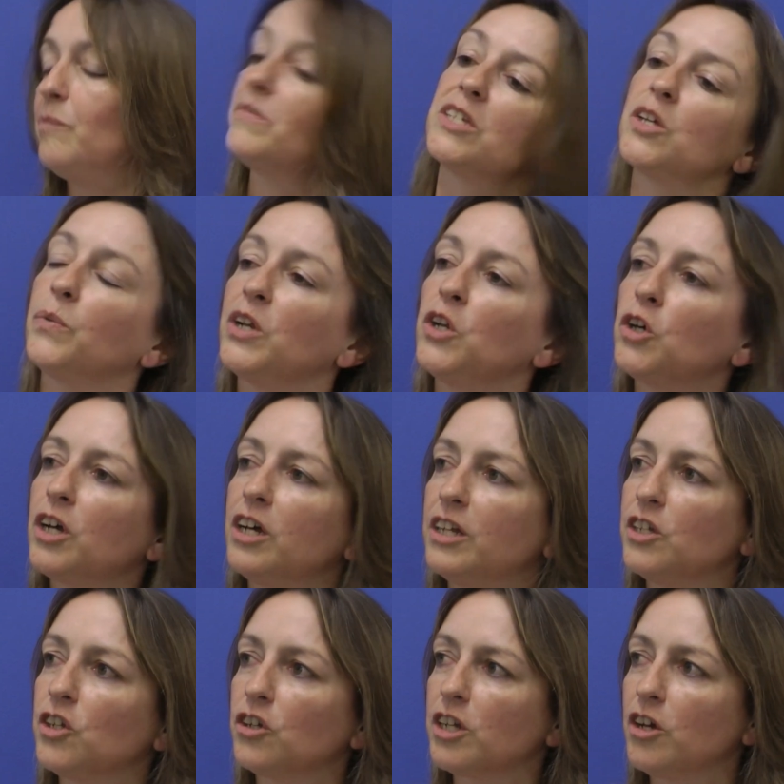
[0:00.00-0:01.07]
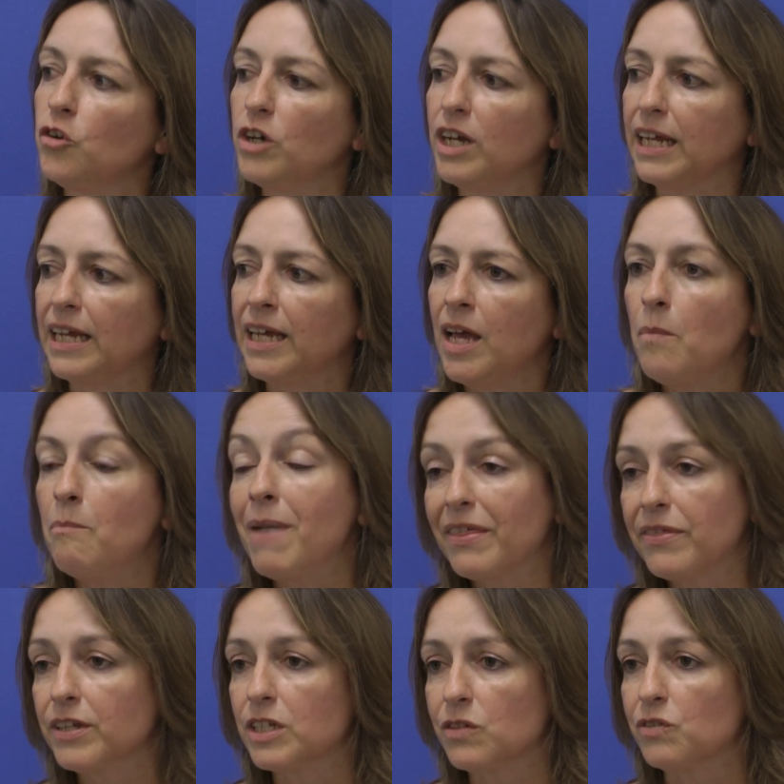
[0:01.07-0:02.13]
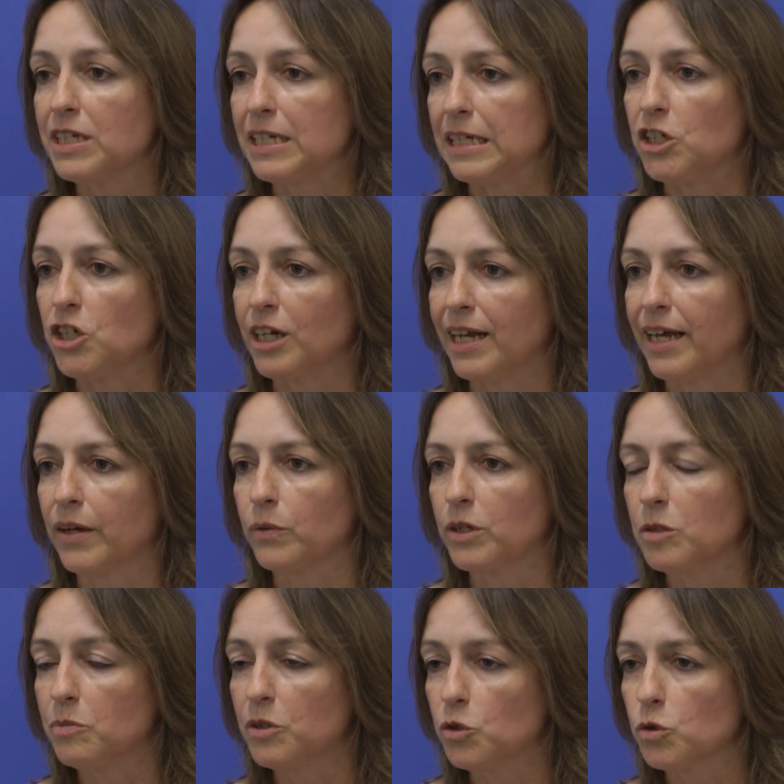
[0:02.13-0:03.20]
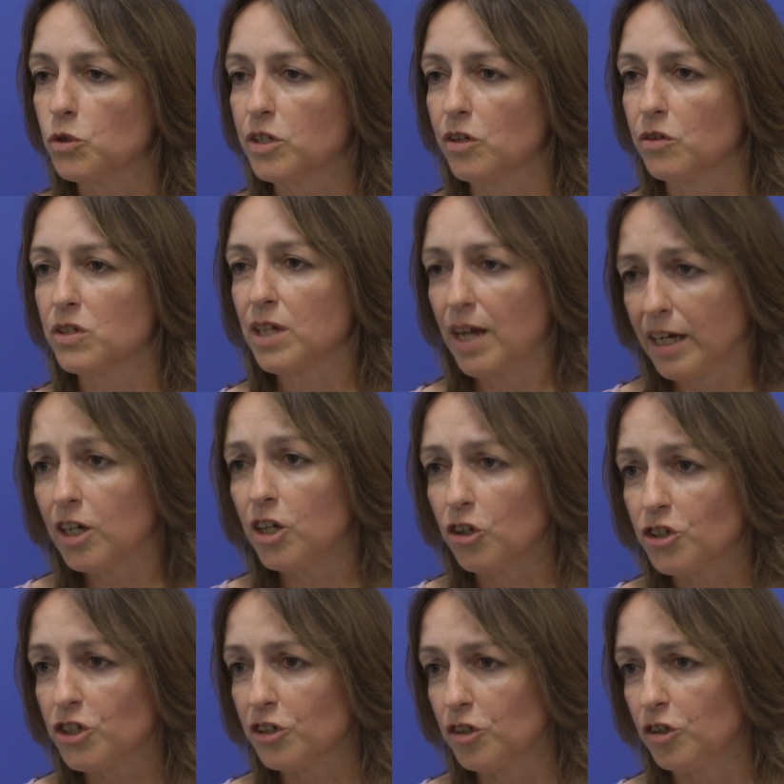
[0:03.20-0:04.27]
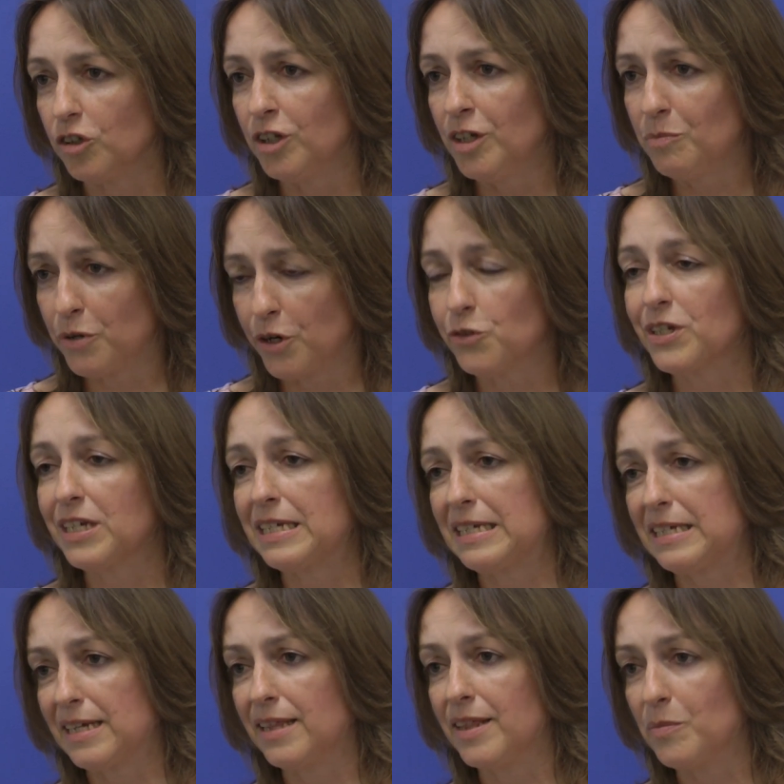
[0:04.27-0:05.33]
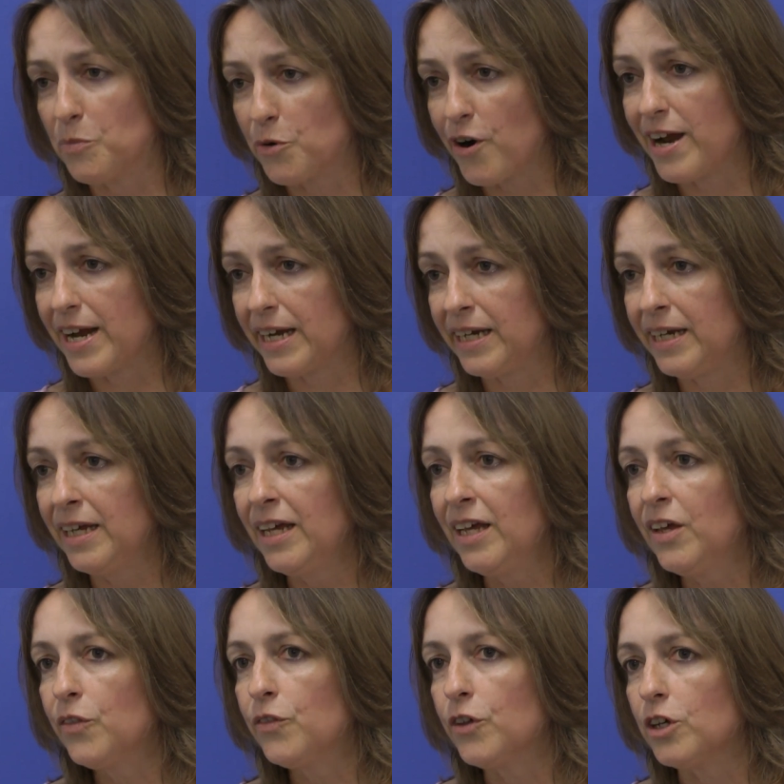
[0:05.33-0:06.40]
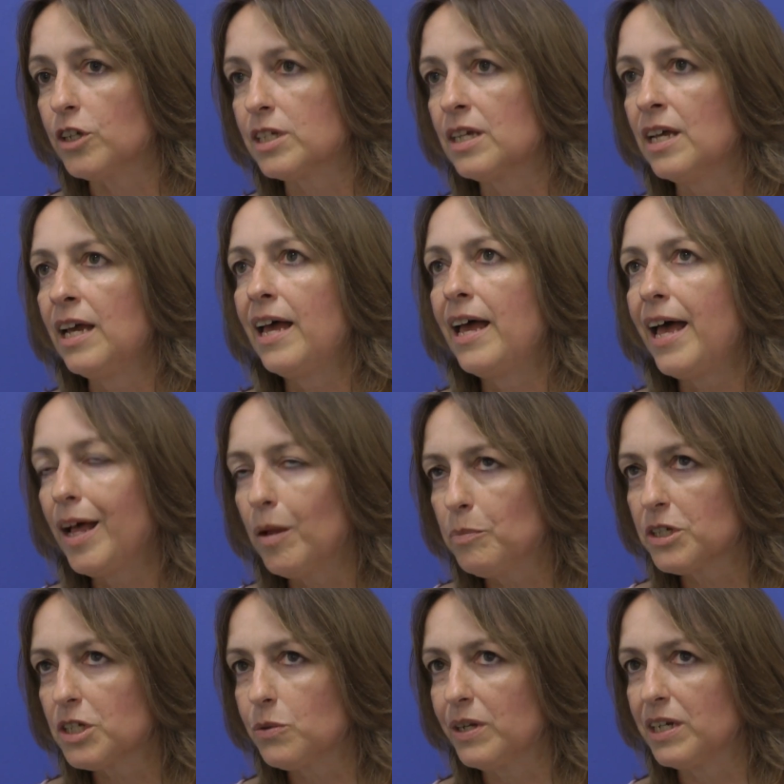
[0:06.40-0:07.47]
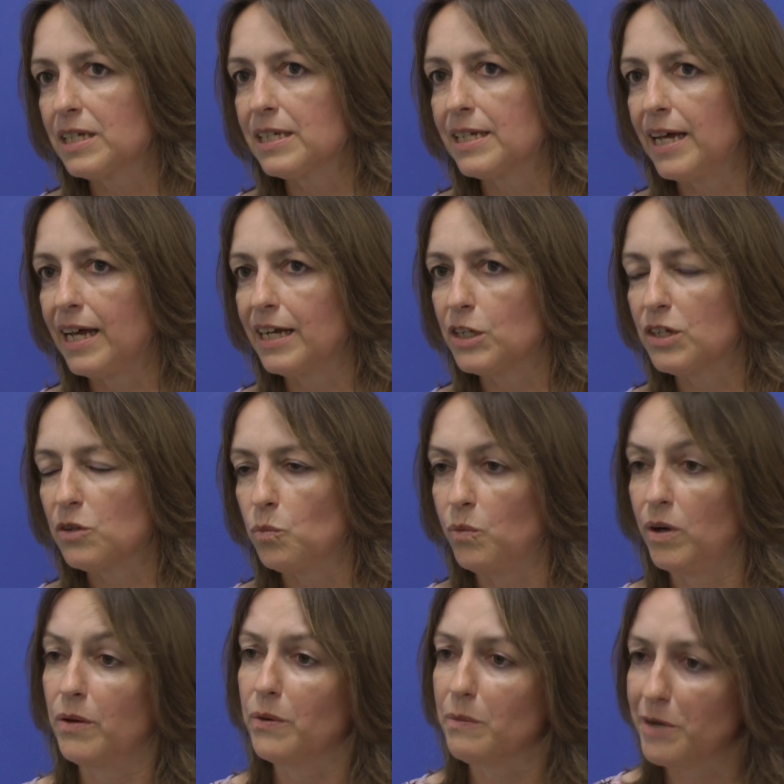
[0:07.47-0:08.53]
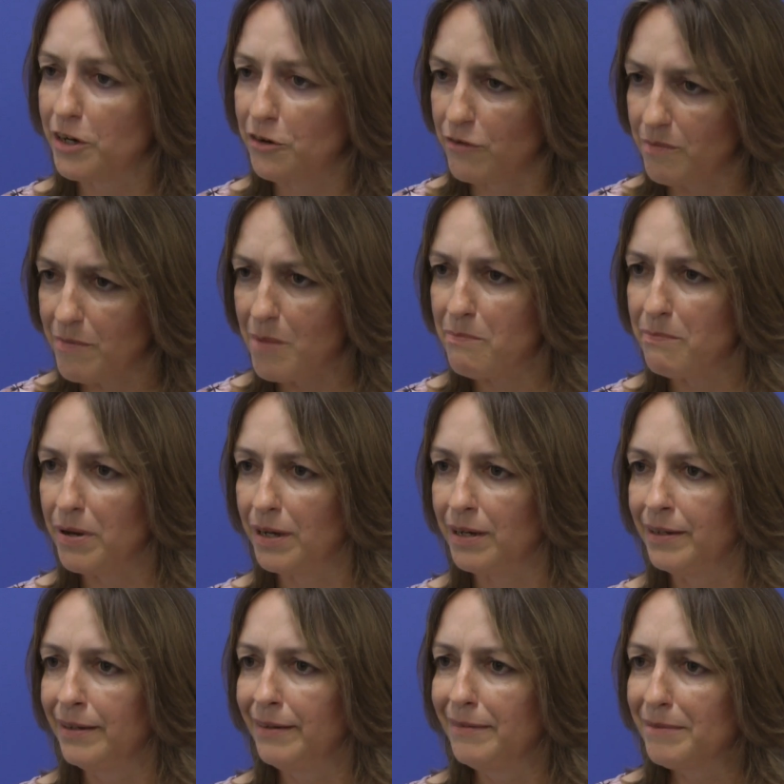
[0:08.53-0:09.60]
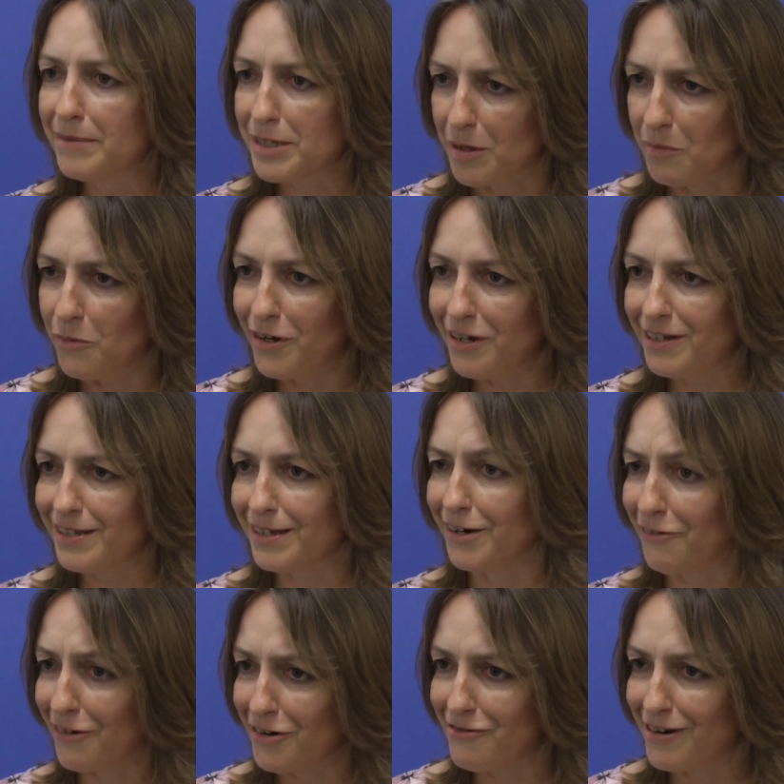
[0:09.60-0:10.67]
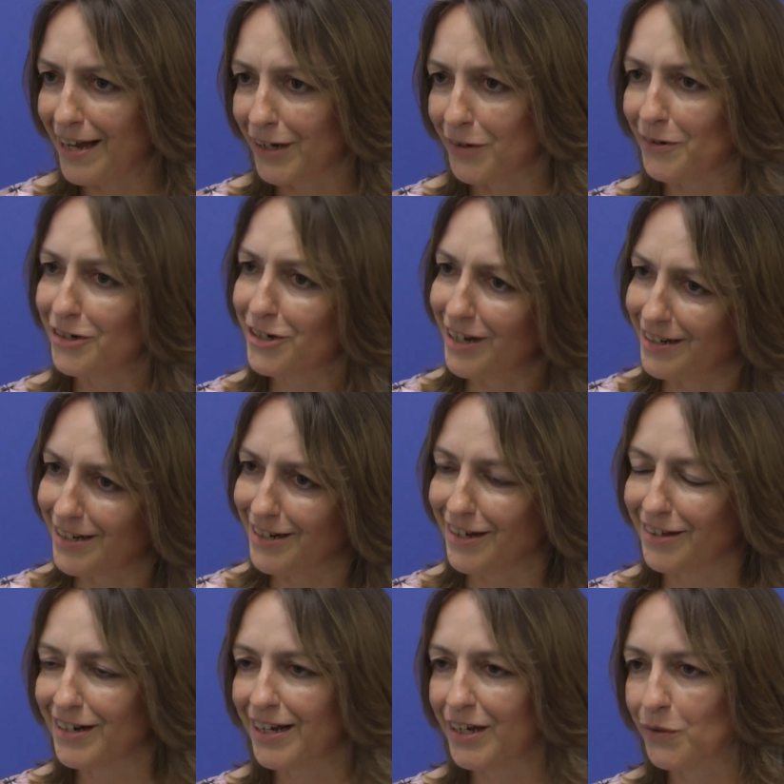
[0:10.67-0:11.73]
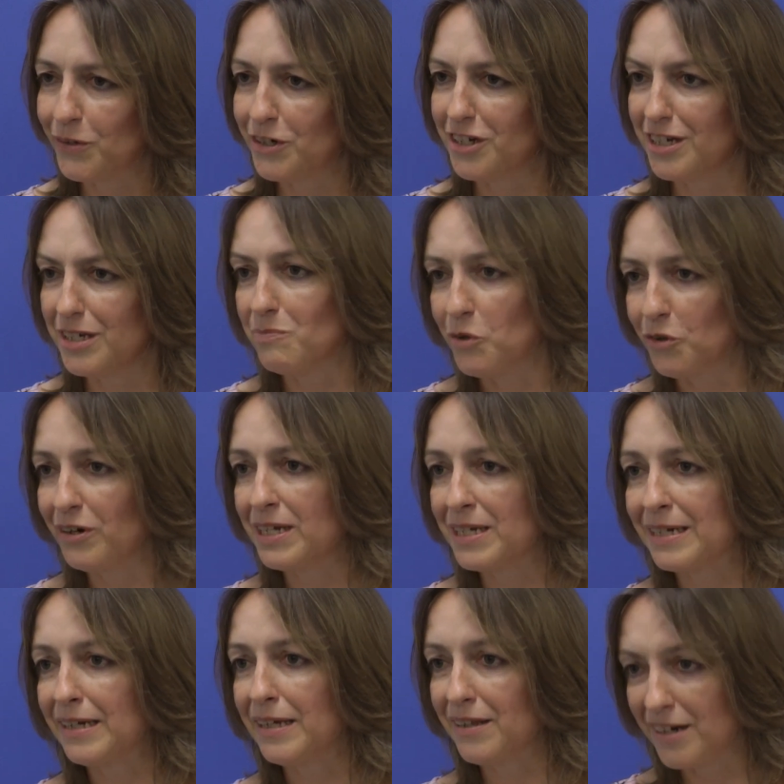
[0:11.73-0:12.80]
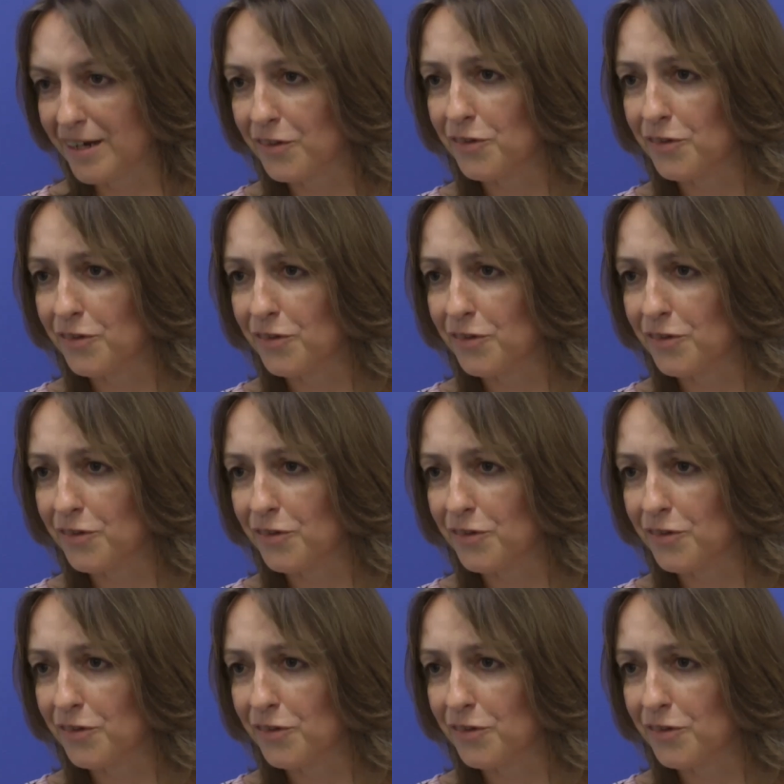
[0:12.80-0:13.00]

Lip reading: So we look at not only methods for teaching language but also psychological processes in the brain that help us to understand why we might remember some words in our own language and in other languages more easily than